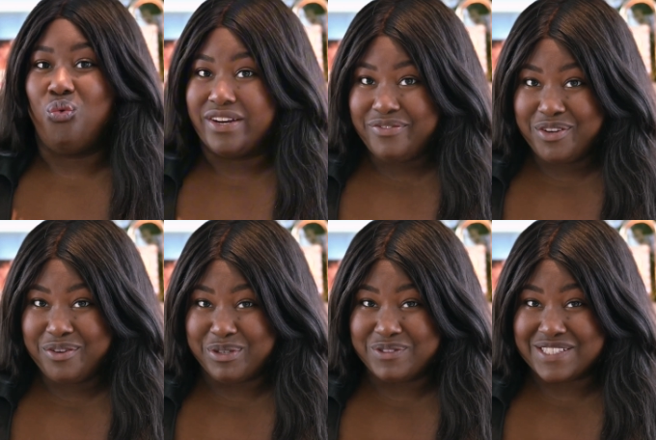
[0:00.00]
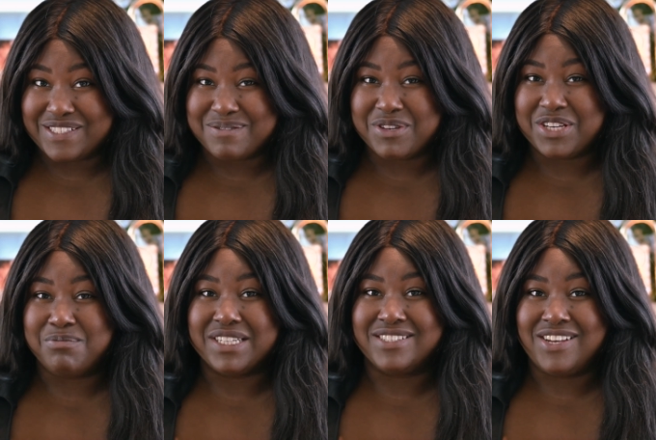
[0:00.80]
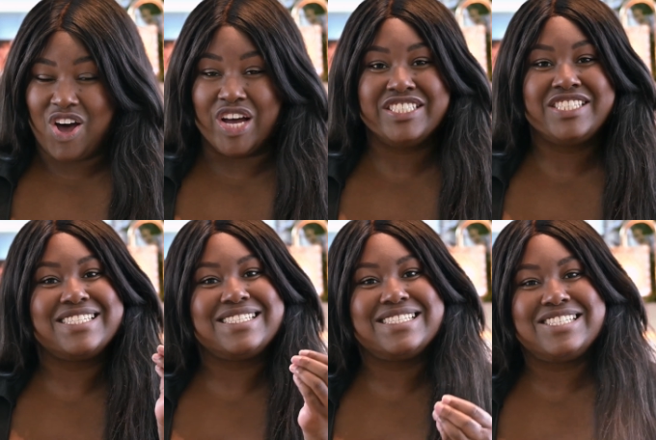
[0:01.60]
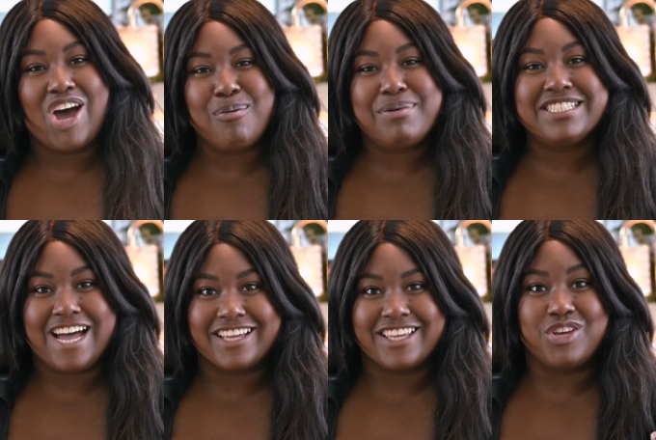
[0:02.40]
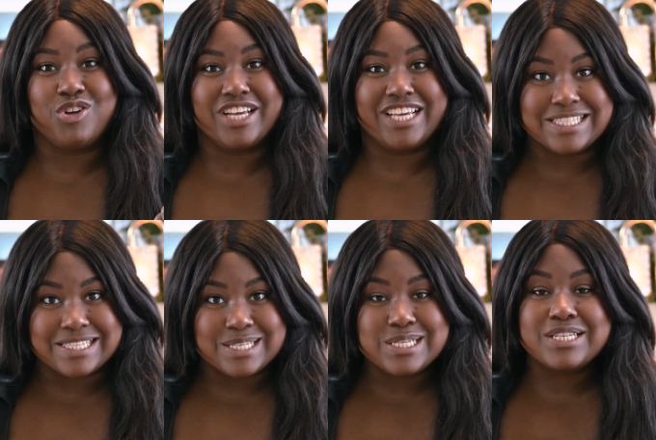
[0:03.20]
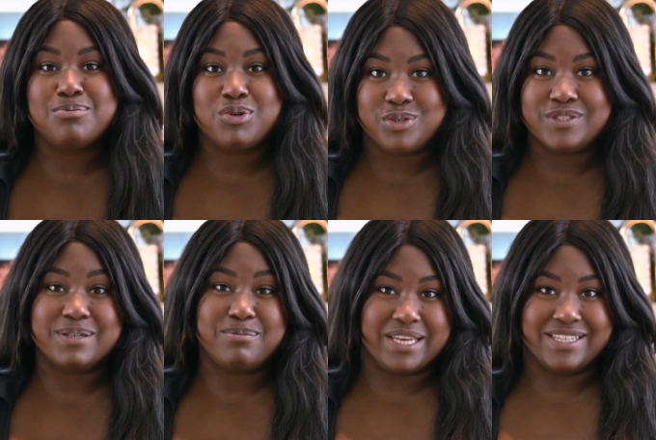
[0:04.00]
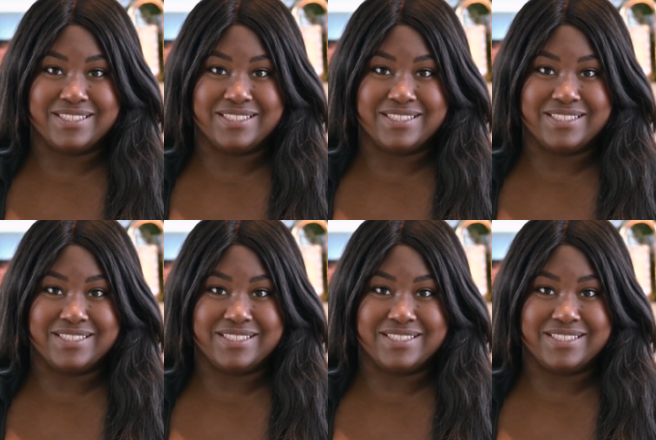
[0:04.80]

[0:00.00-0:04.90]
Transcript: What if your immune system could be taught to stop attacking your insulin producing beta